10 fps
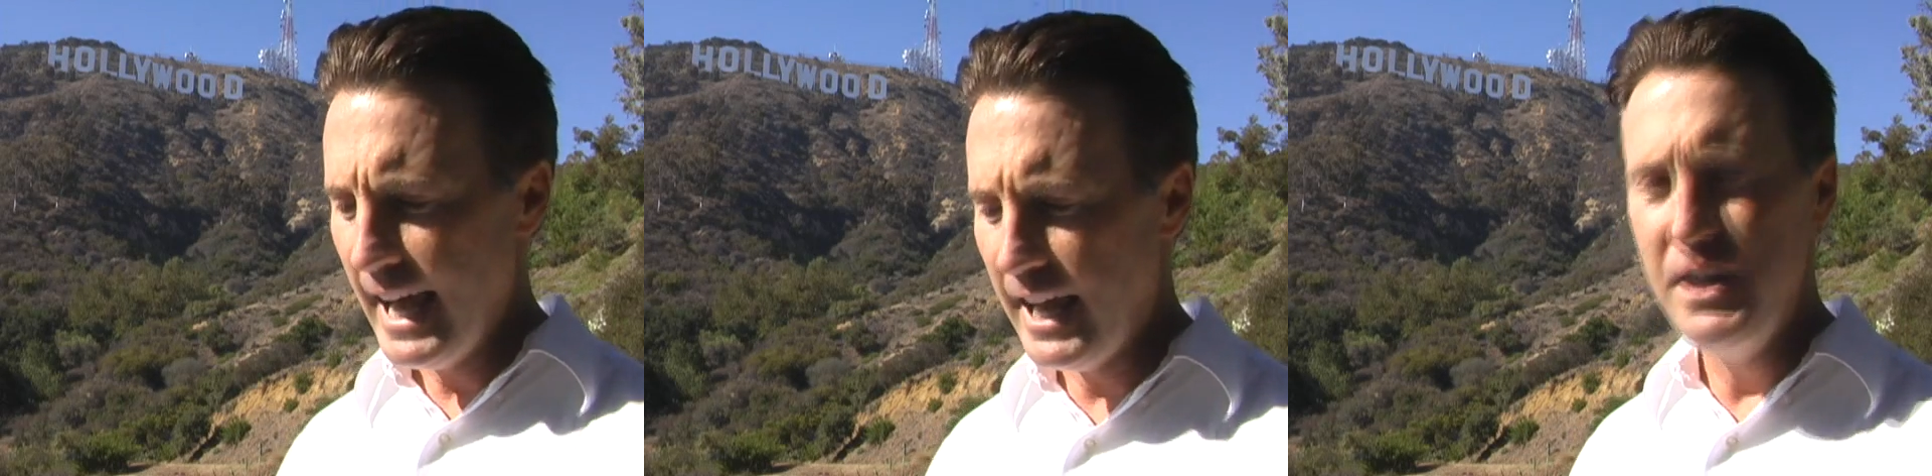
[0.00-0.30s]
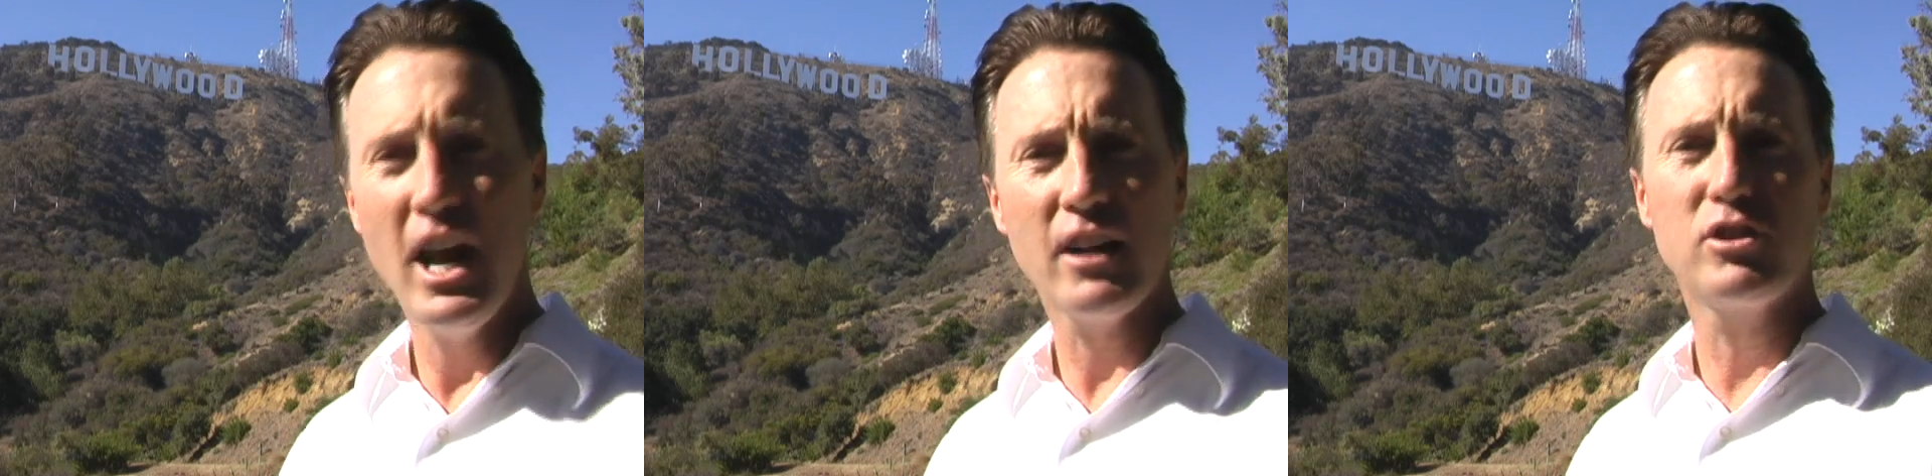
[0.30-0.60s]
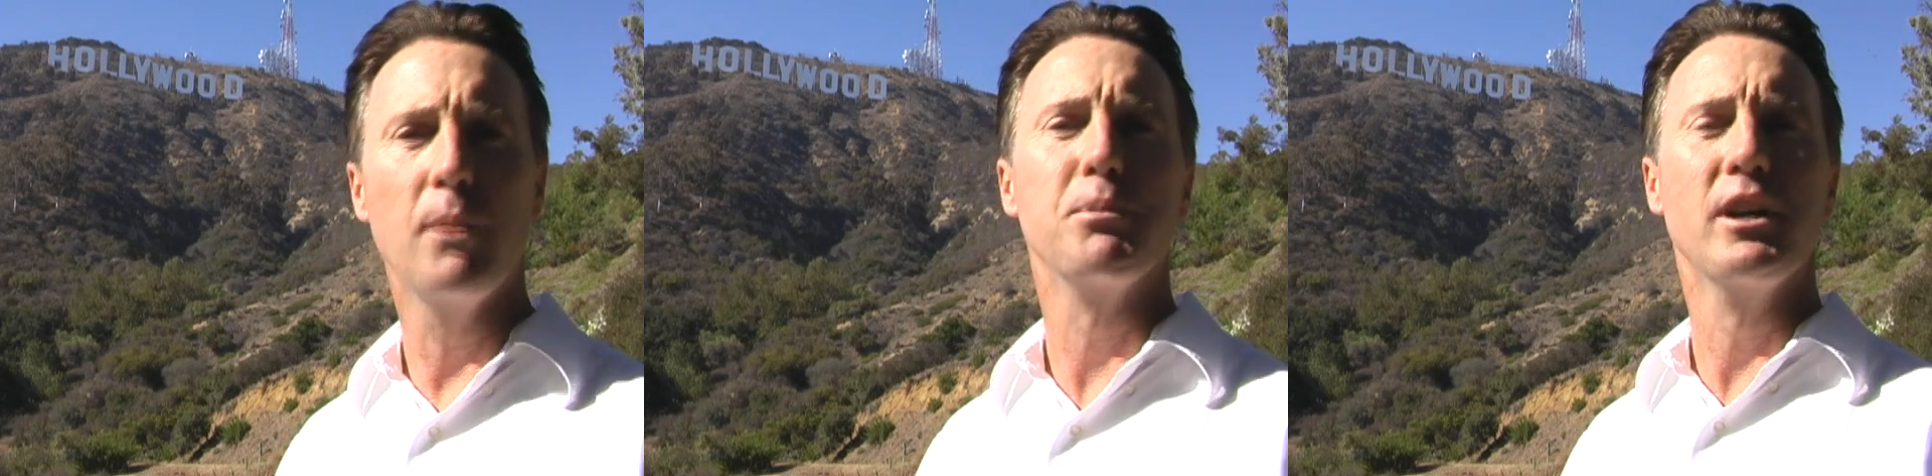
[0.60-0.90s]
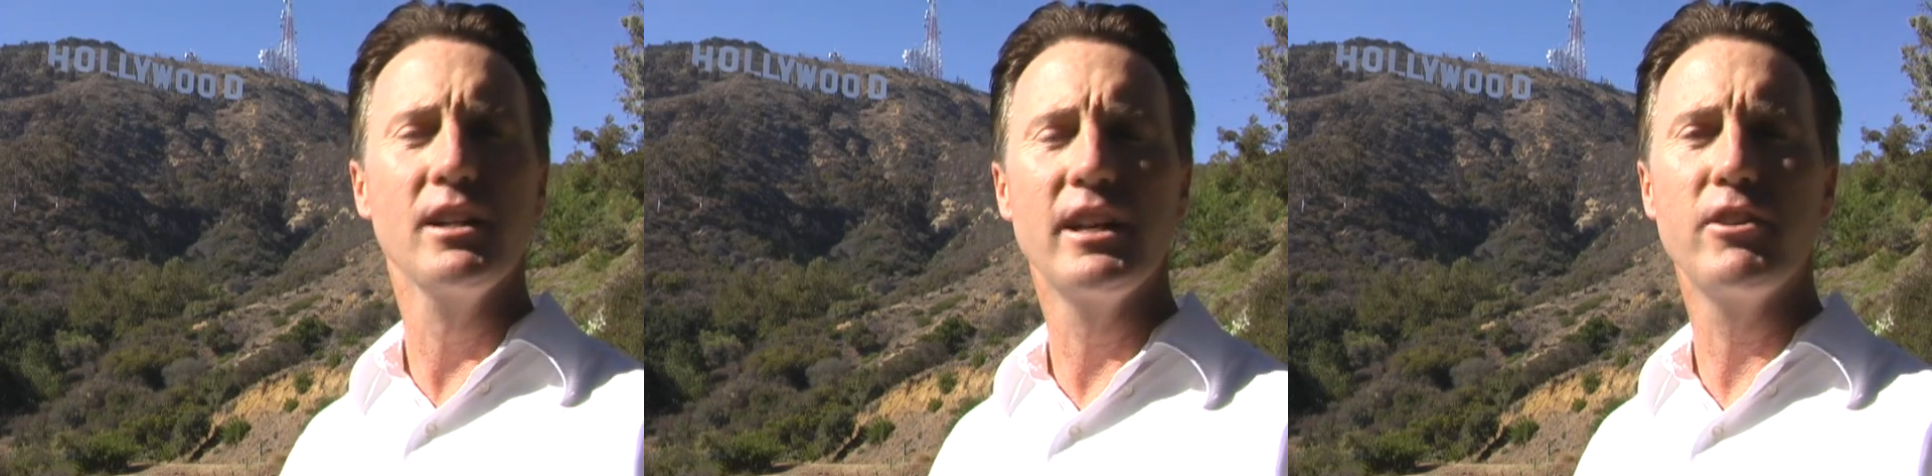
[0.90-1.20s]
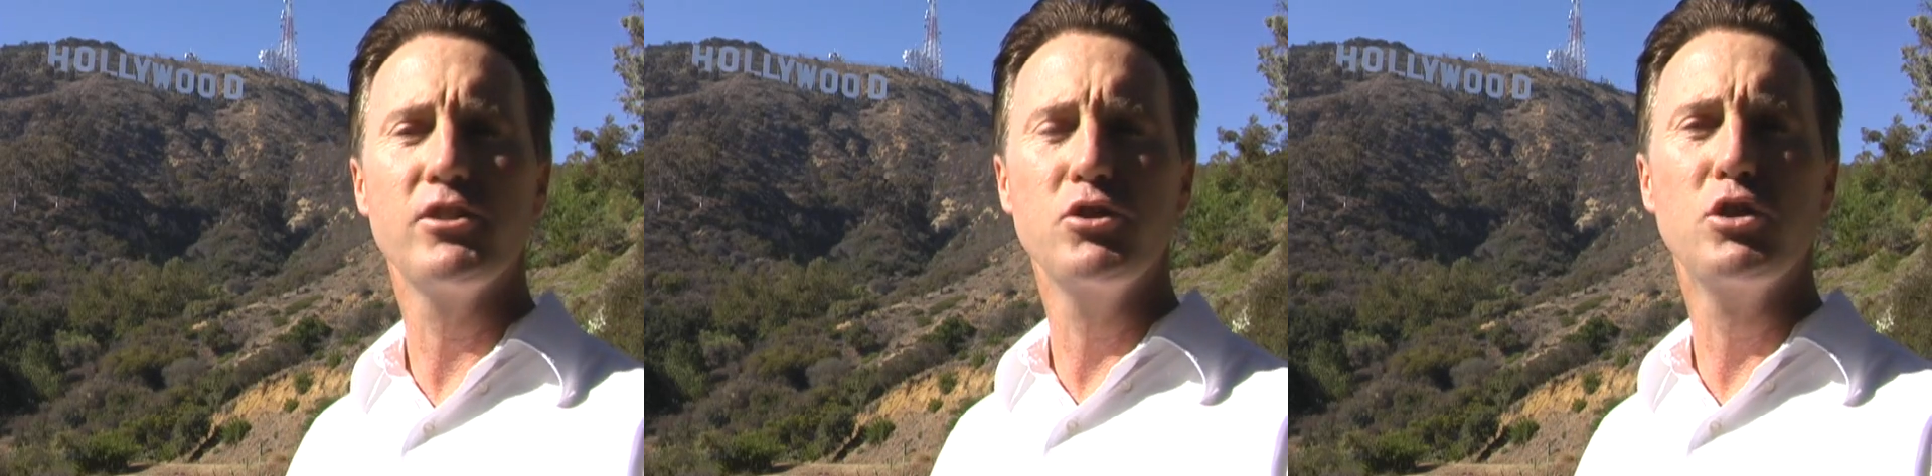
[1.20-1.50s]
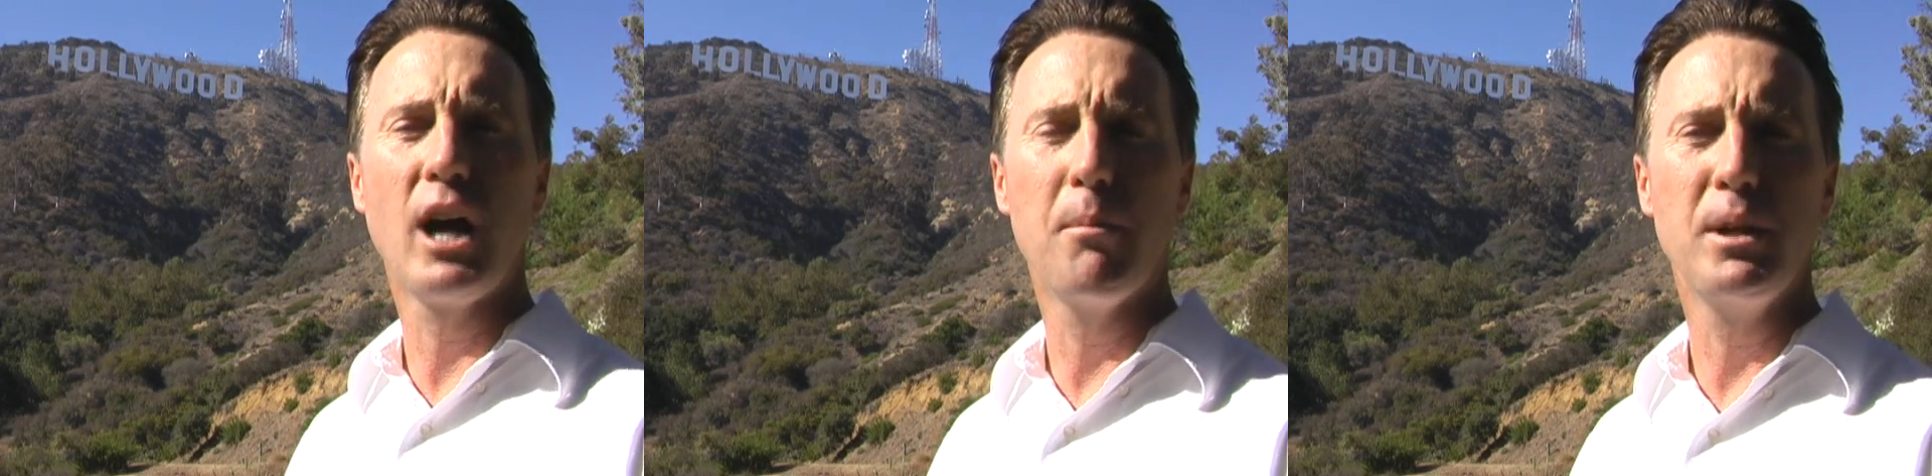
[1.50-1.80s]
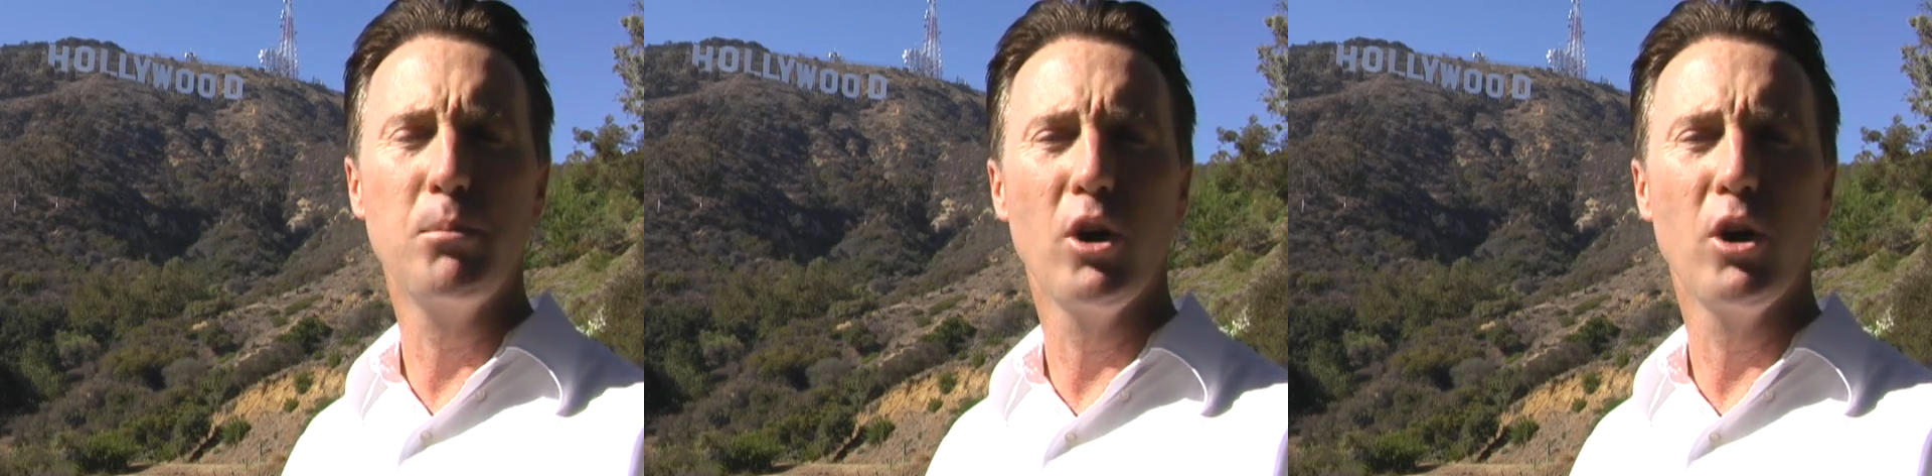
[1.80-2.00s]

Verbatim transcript: And Knocked Up, the hilarious new comedy,